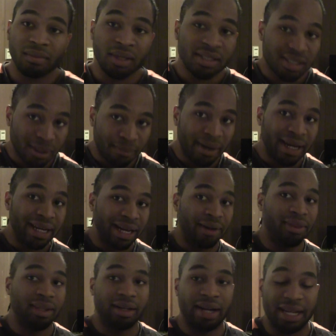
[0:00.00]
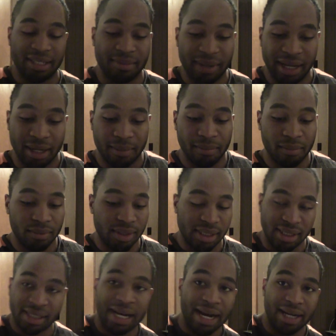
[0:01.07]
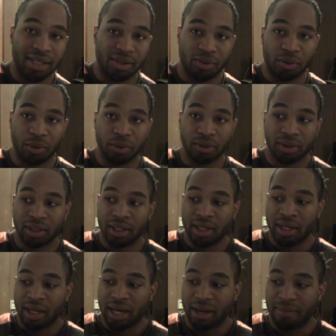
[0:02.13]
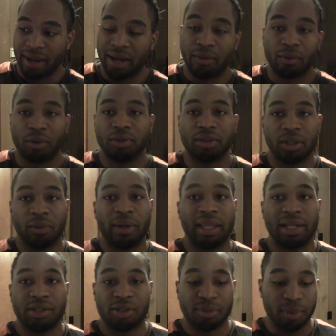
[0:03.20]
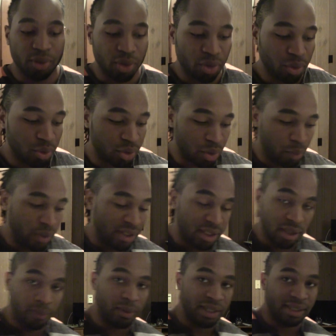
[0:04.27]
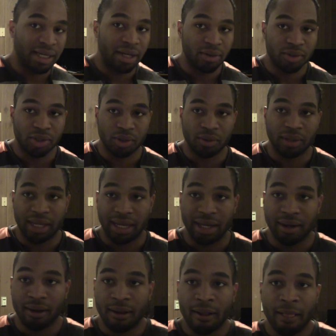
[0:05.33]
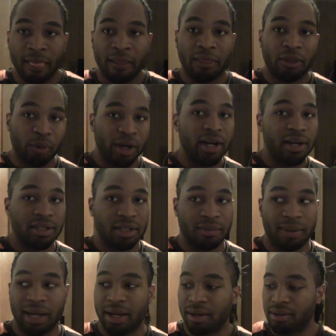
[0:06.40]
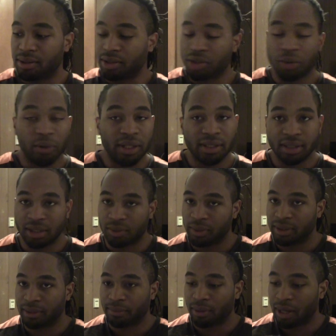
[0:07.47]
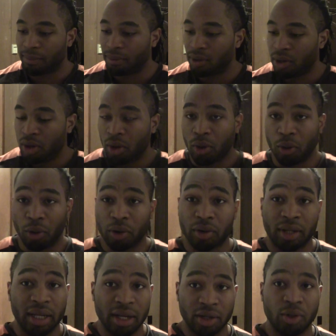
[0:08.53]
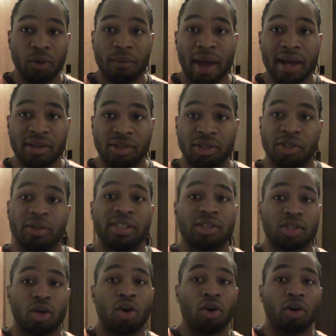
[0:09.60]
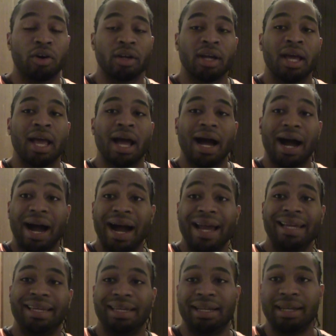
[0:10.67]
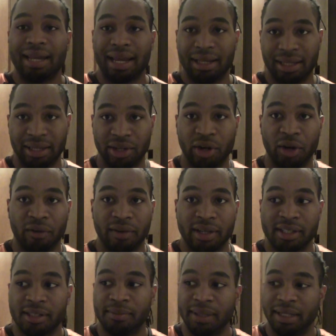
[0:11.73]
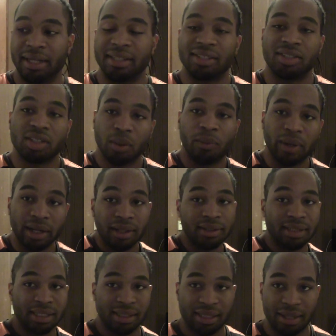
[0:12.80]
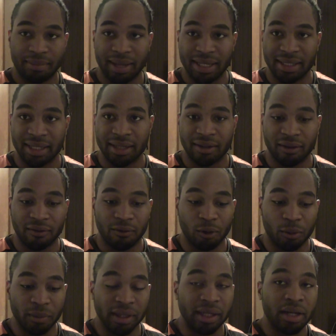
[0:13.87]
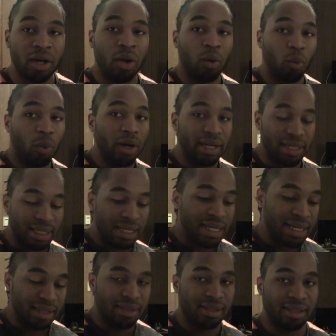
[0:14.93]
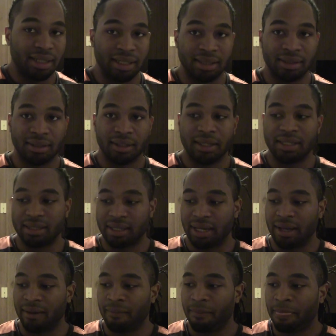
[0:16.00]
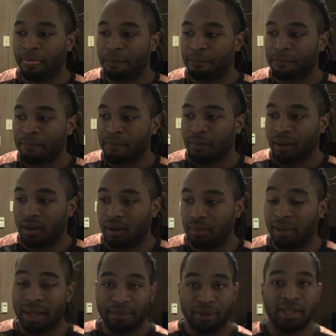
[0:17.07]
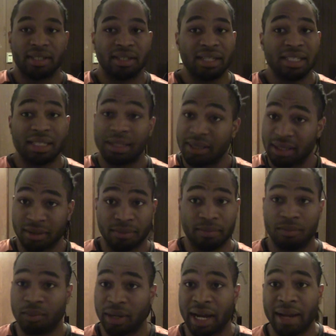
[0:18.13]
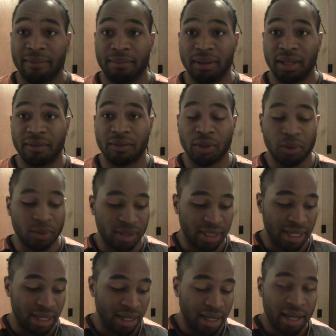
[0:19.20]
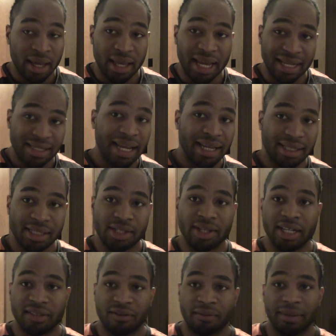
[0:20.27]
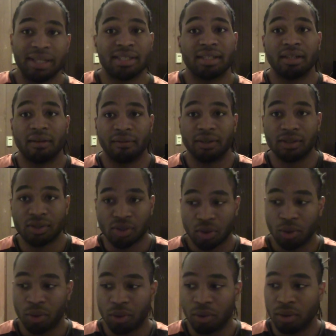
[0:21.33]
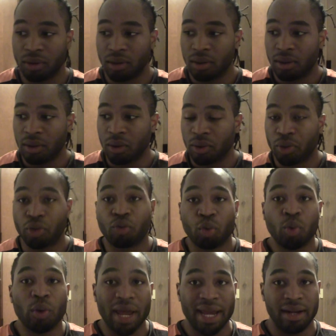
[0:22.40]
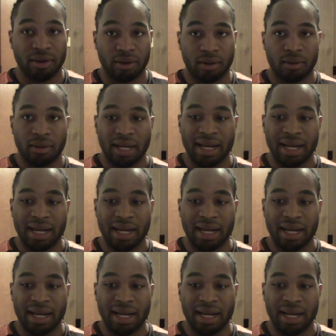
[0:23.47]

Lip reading: Somebody out there has made up society's rules and made rules in a way that you're supposed to do. So when someone tells you that 300 pounds or 26 weeks of prep or getting 2 master's degrees is hard, I get innately nervous because someone else has set my standard for me. What Nietzsche says is that, I'm not preaching Nietzsche, this is what I believe too, is that it takes the transformation of the soul through anger.